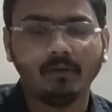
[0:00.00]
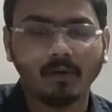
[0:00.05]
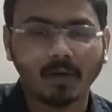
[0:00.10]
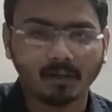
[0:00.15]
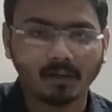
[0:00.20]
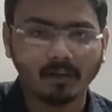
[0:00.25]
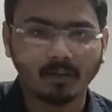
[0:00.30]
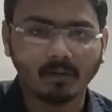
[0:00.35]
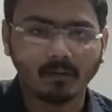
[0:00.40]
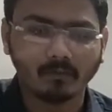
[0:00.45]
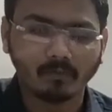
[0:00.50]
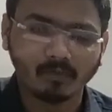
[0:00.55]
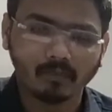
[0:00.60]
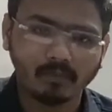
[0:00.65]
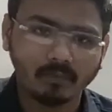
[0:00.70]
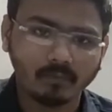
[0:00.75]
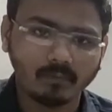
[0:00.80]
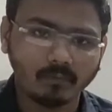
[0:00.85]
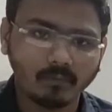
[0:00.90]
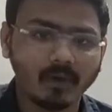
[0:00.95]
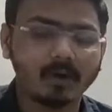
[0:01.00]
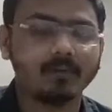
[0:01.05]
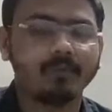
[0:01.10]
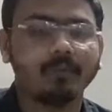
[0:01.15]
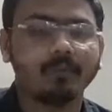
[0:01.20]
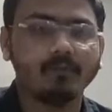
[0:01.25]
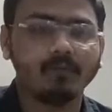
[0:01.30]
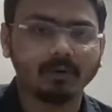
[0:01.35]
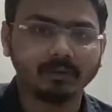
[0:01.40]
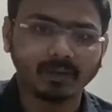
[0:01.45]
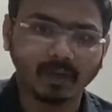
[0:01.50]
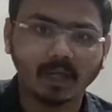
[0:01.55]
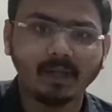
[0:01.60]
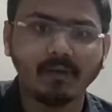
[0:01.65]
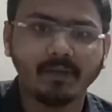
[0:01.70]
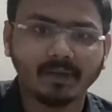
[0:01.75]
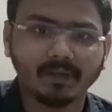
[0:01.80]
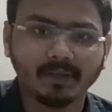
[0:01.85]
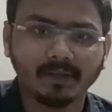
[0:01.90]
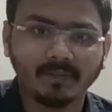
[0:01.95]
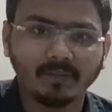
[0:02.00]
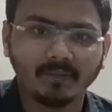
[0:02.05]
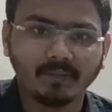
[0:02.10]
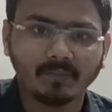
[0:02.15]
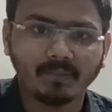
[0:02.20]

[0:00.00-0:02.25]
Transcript: work for the IoT.